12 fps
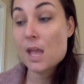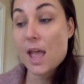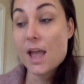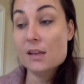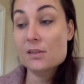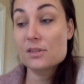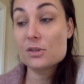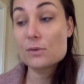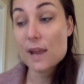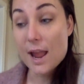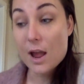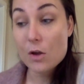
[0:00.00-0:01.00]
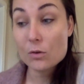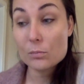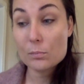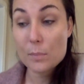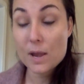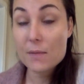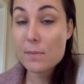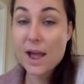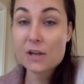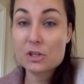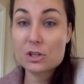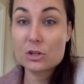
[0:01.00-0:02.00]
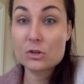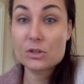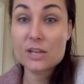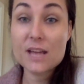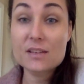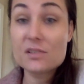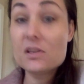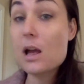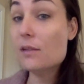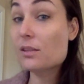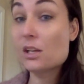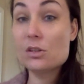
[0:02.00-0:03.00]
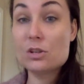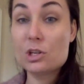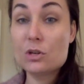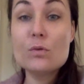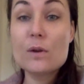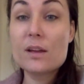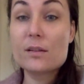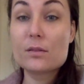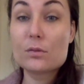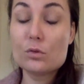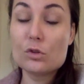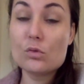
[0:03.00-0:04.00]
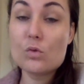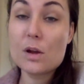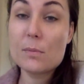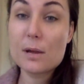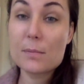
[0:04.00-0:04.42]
And so now my bachelor's has nothing to do with what my